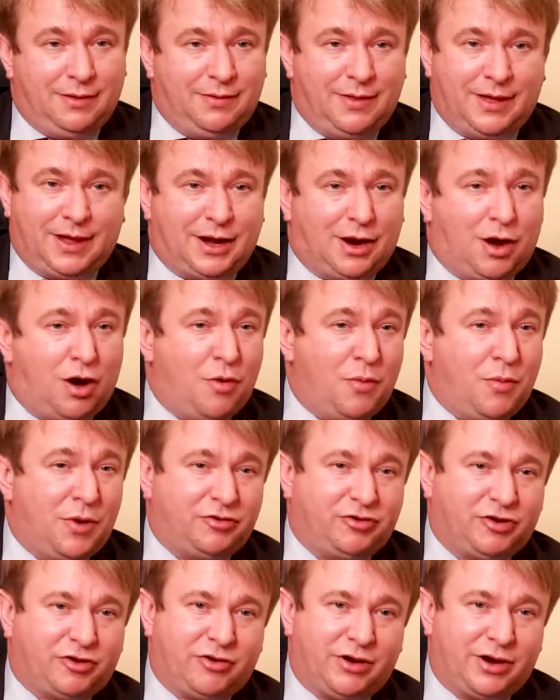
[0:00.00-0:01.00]
They get a whole
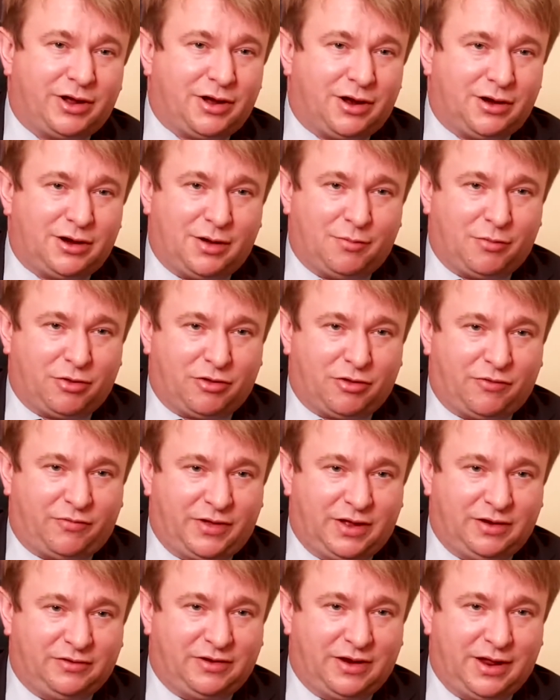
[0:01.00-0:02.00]
bunch of credit card numbers off
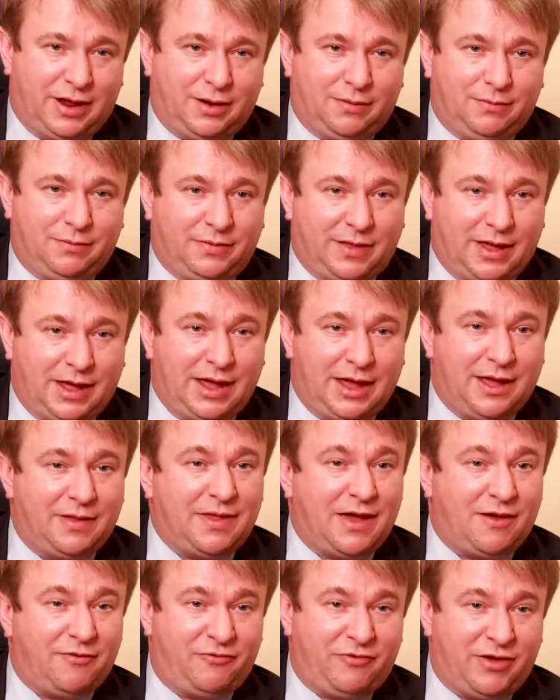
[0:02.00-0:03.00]
the internet. They hit
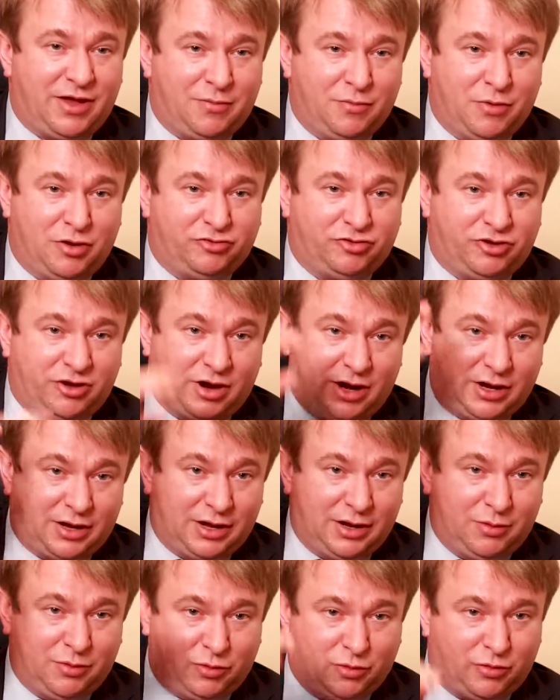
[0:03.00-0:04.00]
that fake merchant
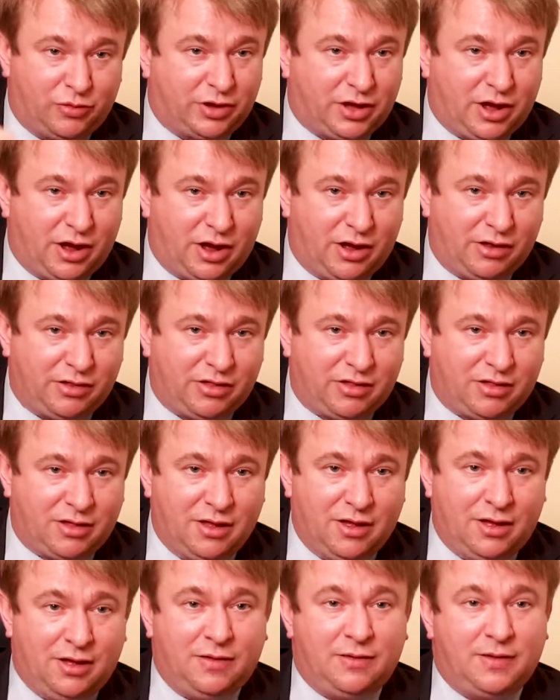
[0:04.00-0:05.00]
ID with all the cards.
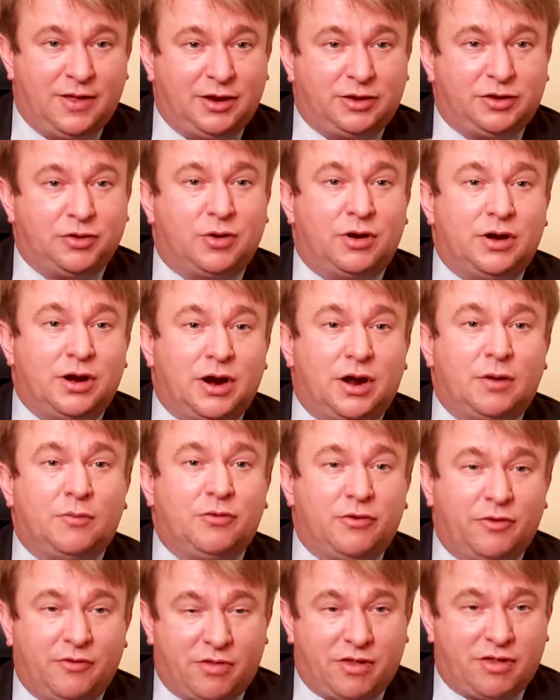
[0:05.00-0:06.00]
They do a
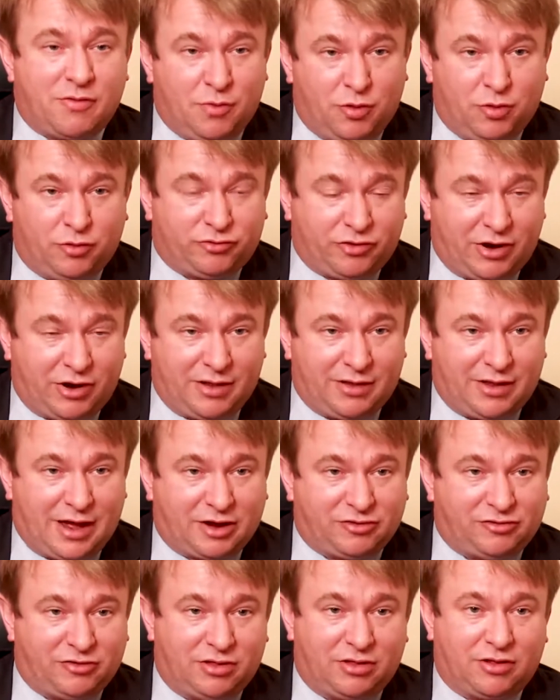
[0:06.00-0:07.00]
number of small
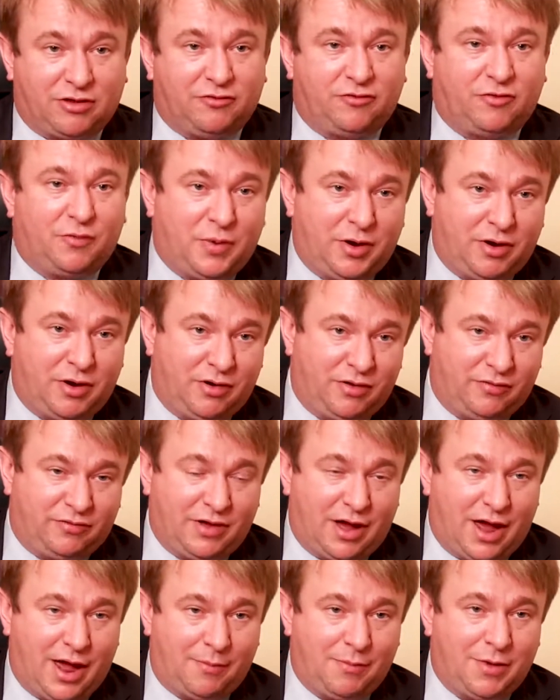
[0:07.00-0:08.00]
transactions over a period of
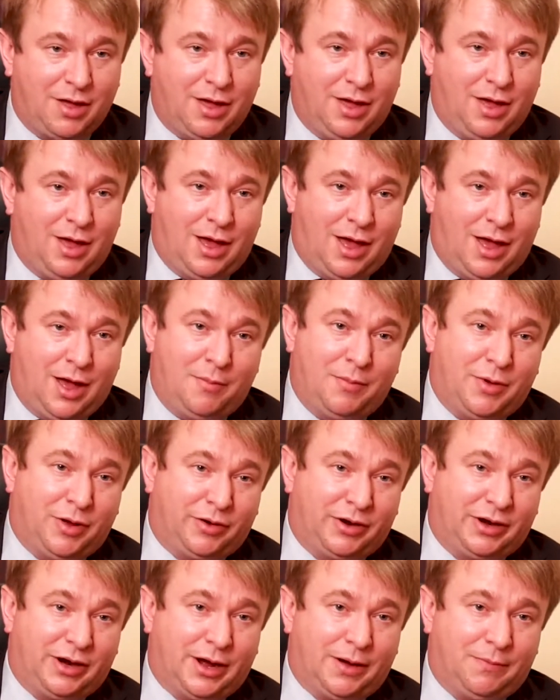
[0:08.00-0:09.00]
time and
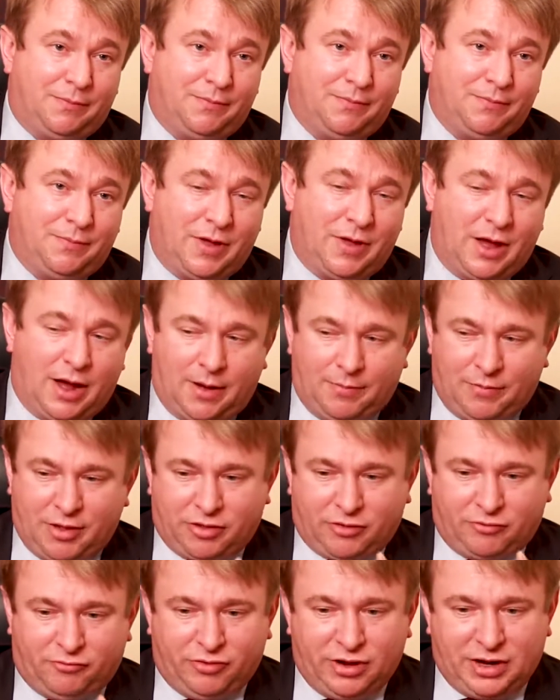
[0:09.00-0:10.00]
build it up.
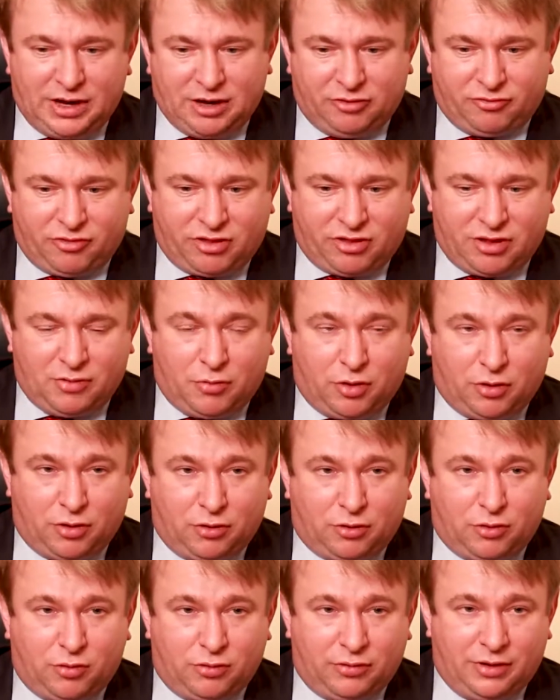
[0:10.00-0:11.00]
There's a really interesting
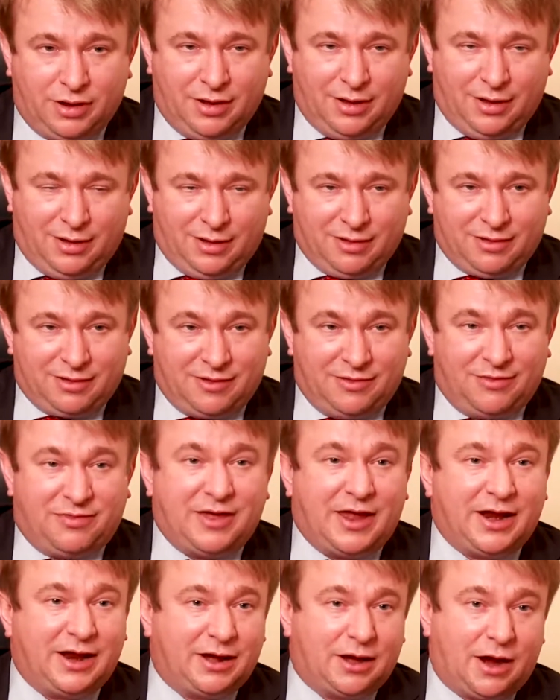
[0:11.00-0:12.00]
model called
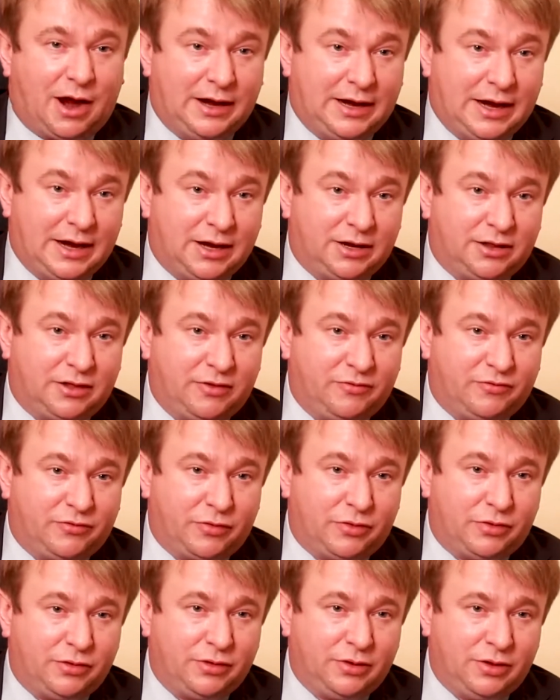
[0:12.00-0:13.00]
synthetic identity
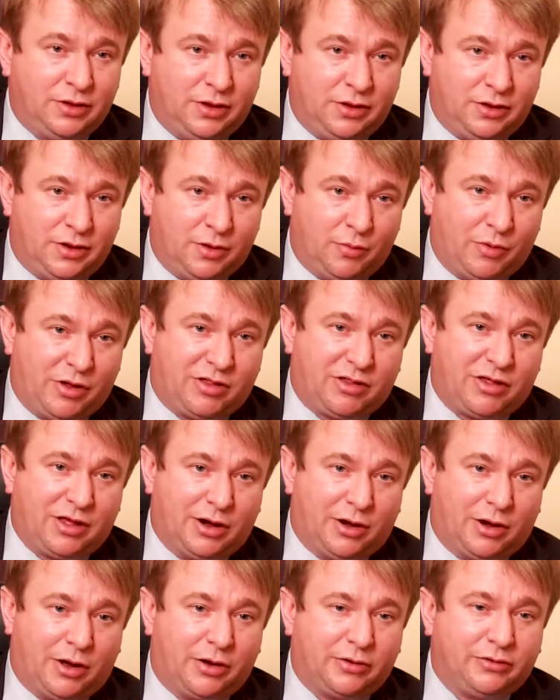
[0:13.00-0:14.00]
fraud that we see a
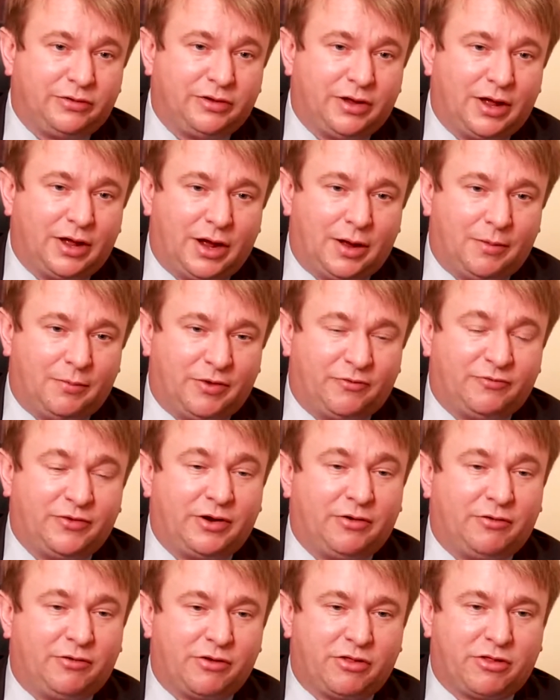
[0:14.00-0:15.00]
lot. The
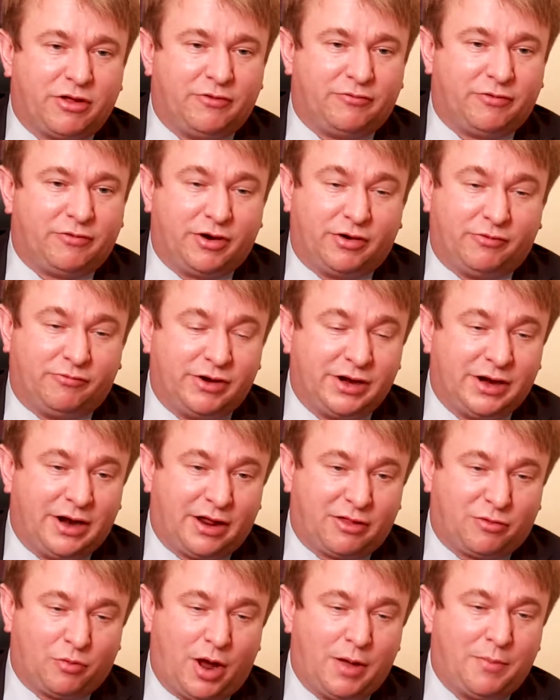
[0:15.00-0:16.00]
Federal Reserve wrote a really
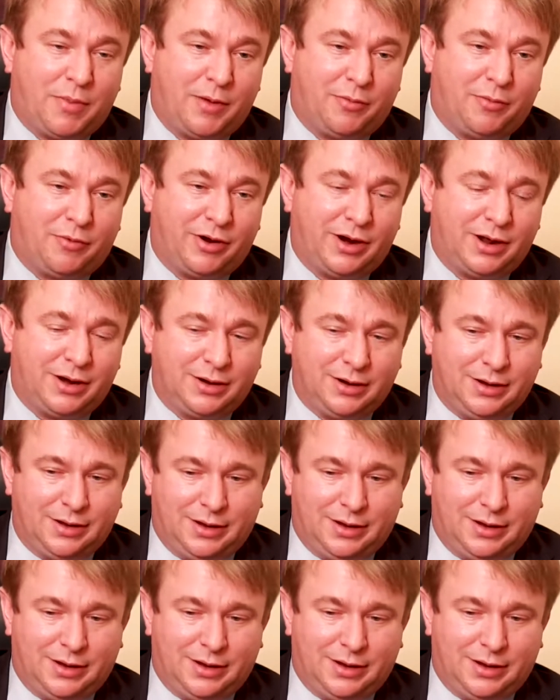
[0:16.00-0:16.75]
nice white paper on it.